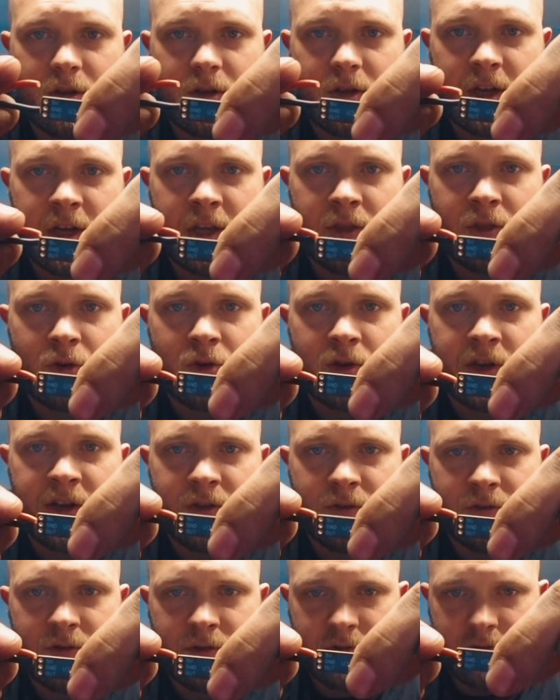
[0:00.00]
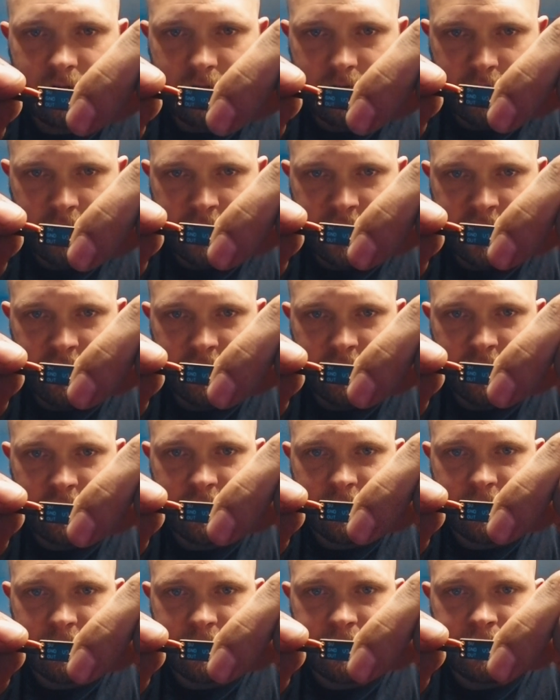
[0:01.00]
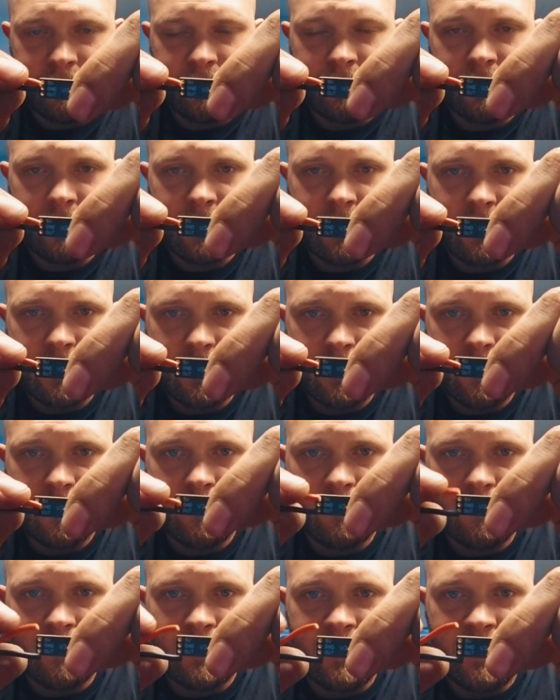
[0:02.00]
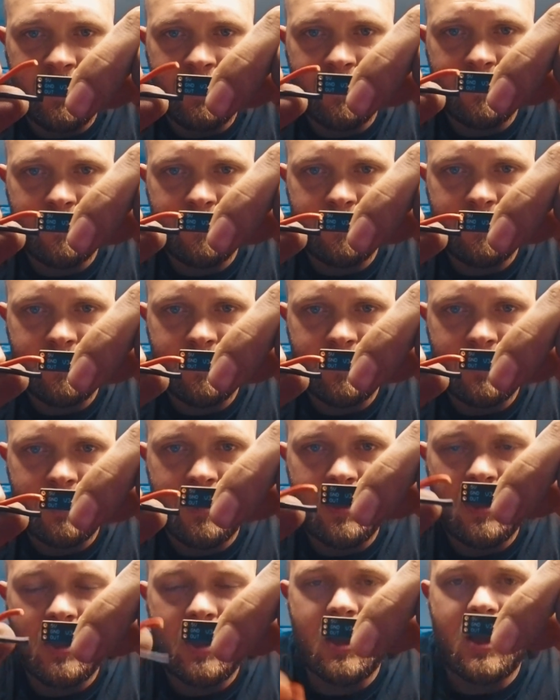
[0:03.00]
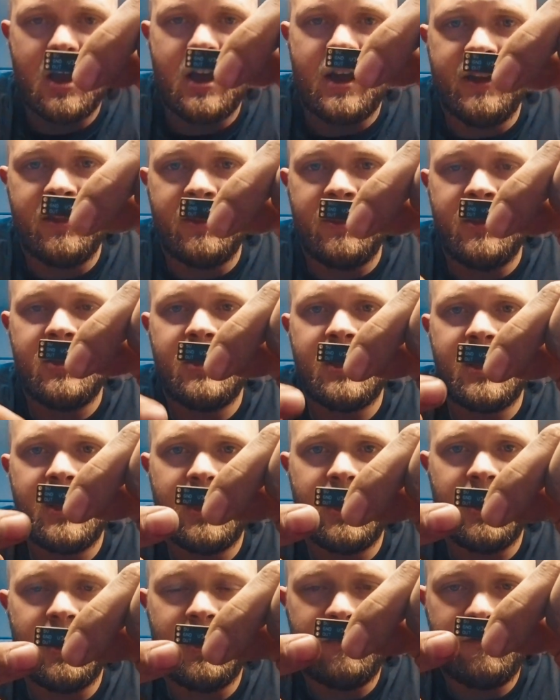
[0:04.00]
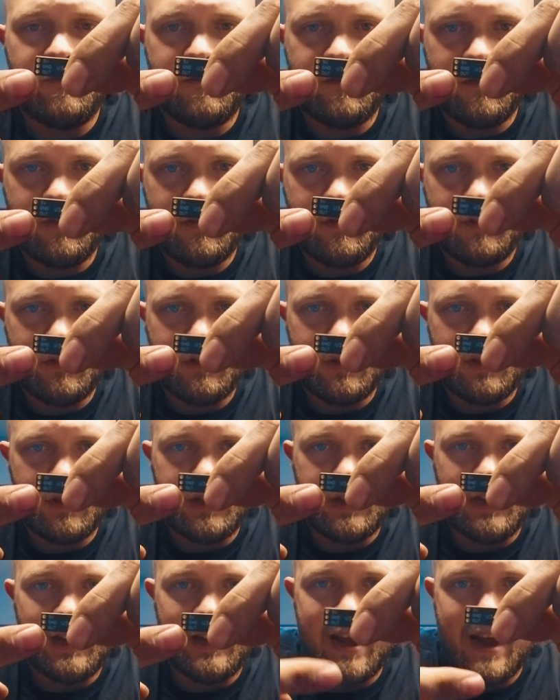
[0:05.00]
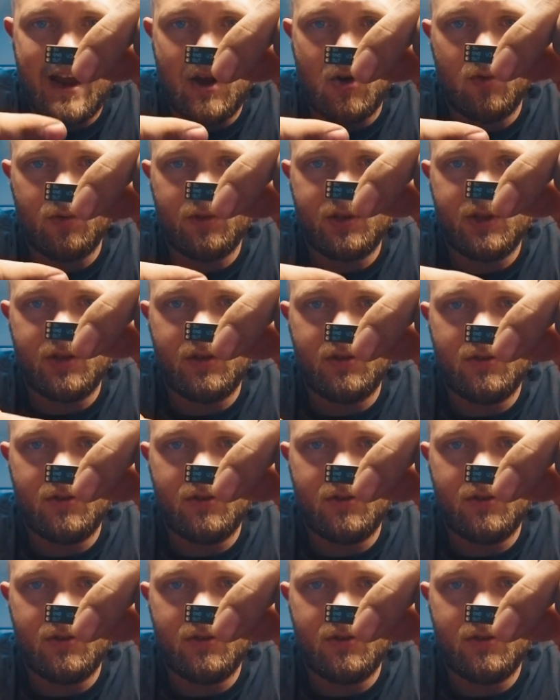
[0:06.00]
and the ground there, right? I then have an out